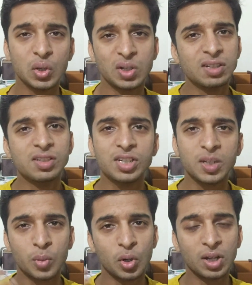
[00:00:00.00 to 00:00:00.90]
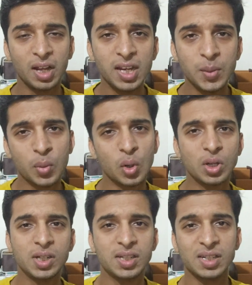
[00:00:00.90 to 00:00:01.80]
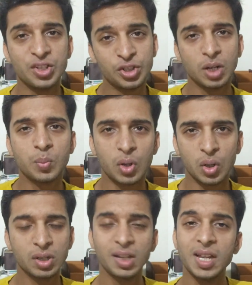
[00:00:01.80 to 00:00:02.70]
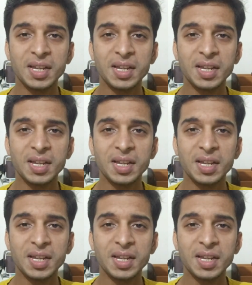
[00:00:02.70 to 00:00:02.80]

or consider any digital product,